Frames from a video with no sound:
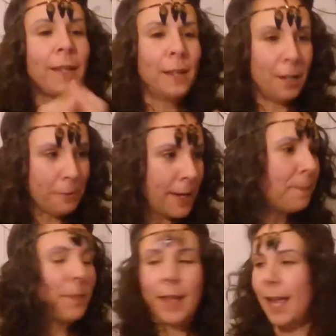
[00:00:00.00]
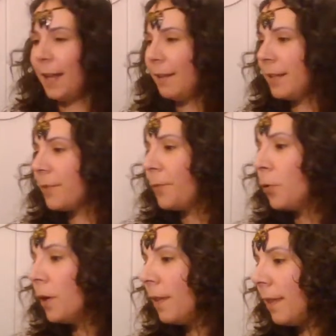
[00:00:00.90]
All right. And
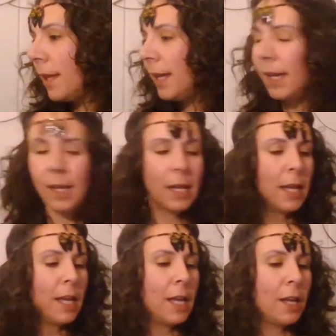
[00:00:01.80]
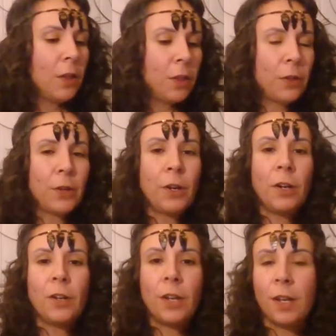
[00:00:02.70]
for the
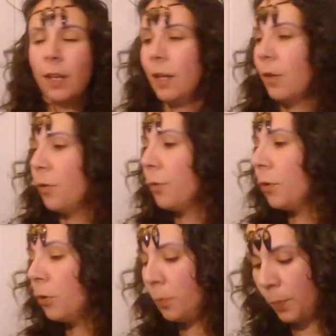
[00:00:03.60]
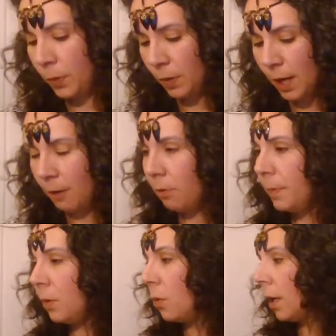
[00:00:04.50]
third group, I will
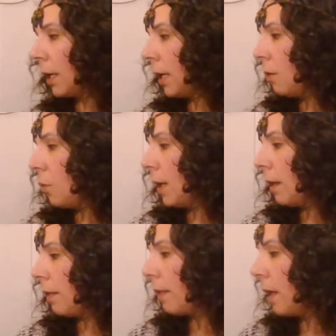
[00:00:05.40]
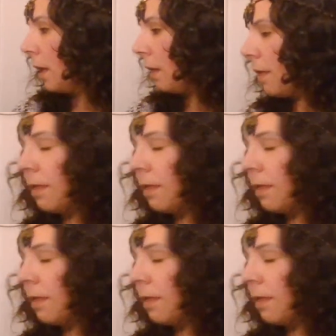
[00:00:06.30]
be working with the